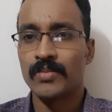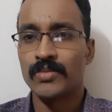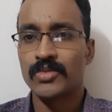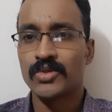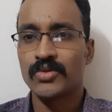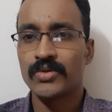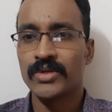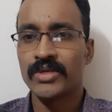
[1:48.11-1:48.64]

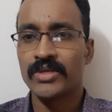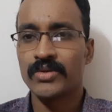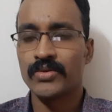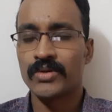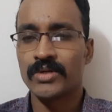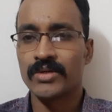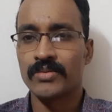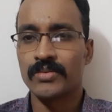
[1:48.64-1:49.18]
sweet
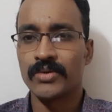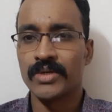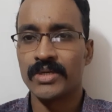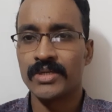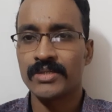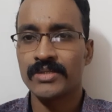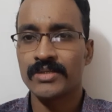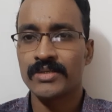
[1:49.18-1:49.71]
water
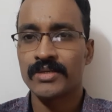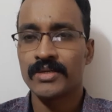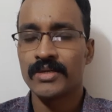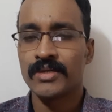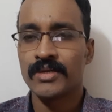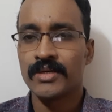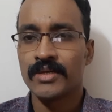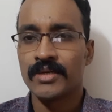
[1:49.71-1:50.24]
voice
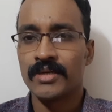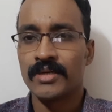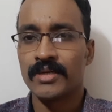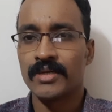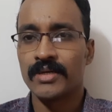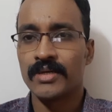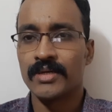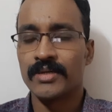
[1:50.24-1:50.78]

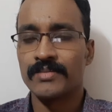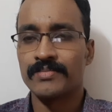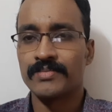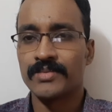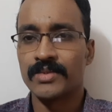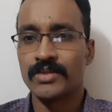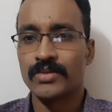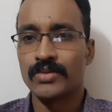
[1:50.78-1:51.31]

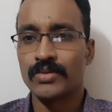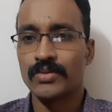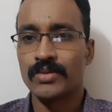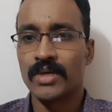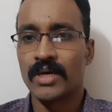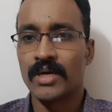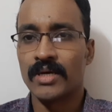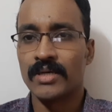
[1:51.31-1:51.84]
through
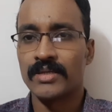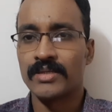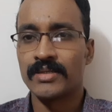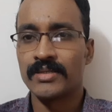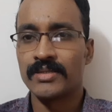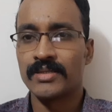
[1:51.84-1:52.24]
the